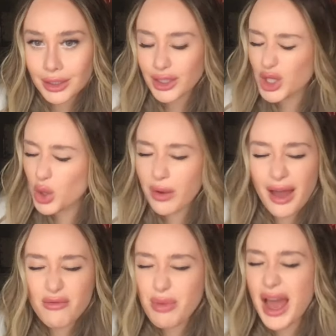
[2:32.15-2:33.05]
You
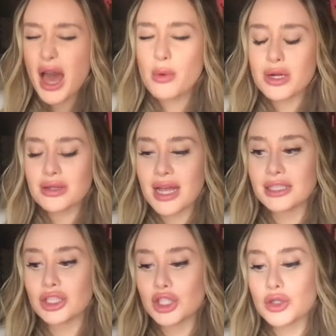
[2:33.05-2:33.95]
have power.
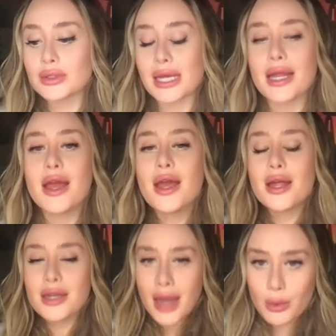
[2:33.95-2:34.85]
Let's use it.
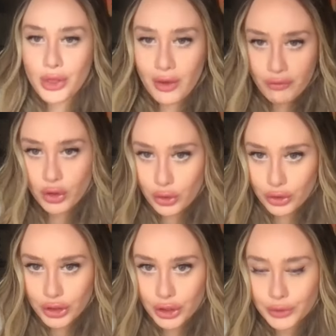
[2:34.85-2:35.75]
Now, without further
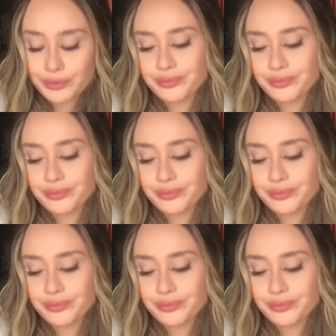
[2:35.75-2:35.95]
ado,